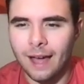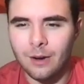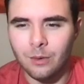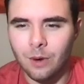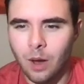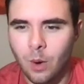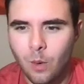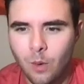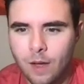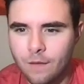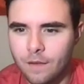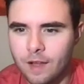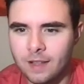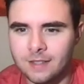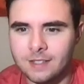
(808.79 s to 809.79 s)
I don't know
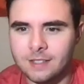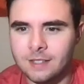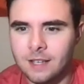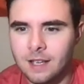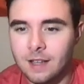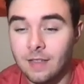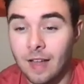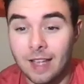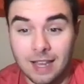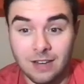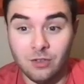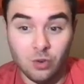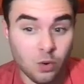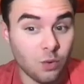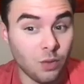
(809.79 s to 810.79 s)
if it's like he
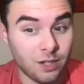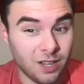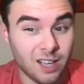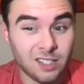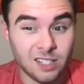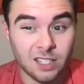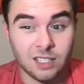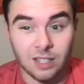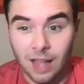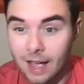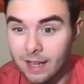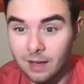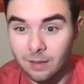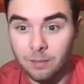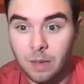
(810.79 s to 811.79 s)
truly does
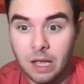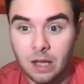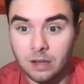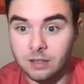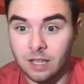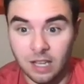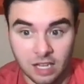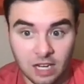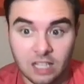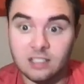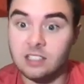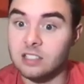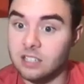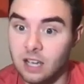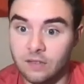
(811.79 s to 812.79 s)
dislike him because like it
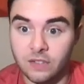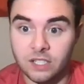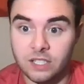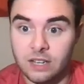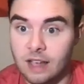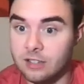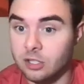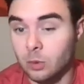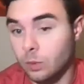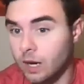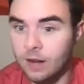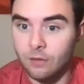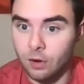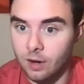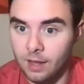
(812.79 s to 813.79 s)
is his toughest test or
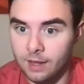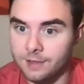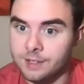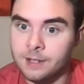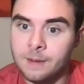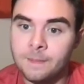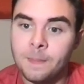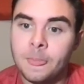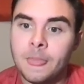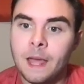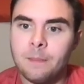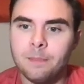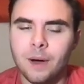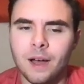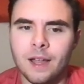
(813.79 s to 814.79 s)
whatever it is,
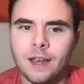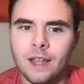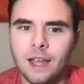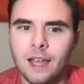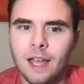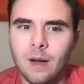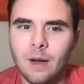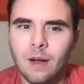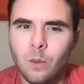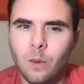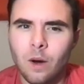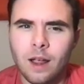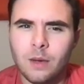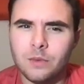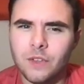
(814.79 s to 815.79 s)
but
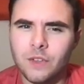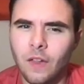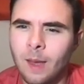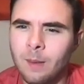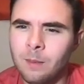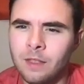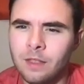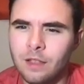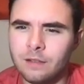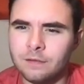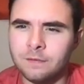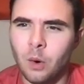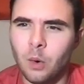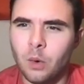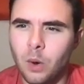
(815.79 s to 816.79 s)
where he was claiming
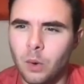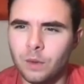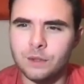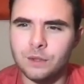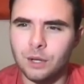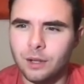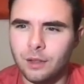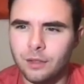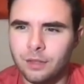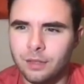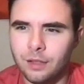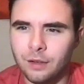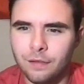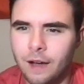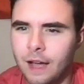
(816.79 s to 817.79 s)
that Volk only took
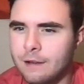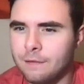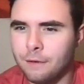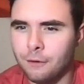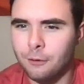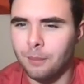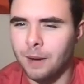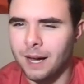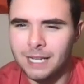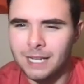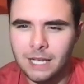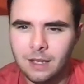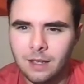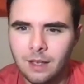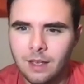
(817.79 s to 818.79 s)
the fight for
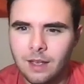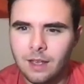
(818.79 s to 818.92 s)
money,